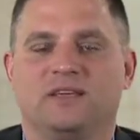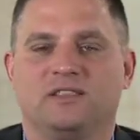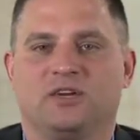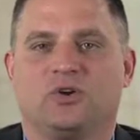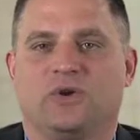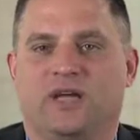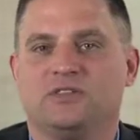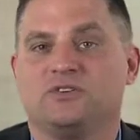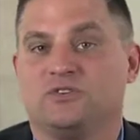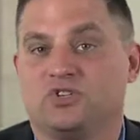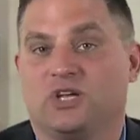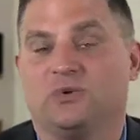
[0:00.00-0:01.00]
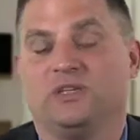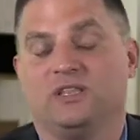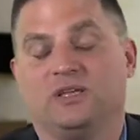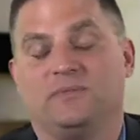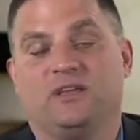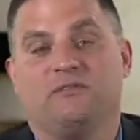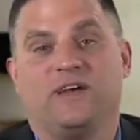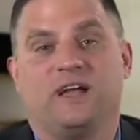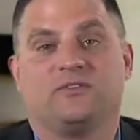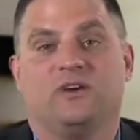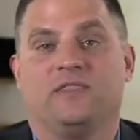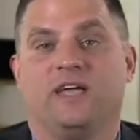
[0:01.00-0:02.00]
the cranes are generally the limiting
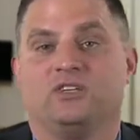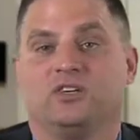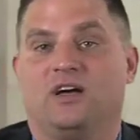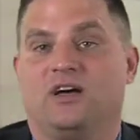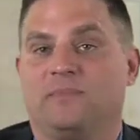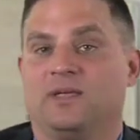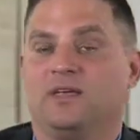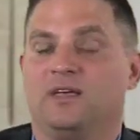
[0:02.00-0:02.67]
factor on that job.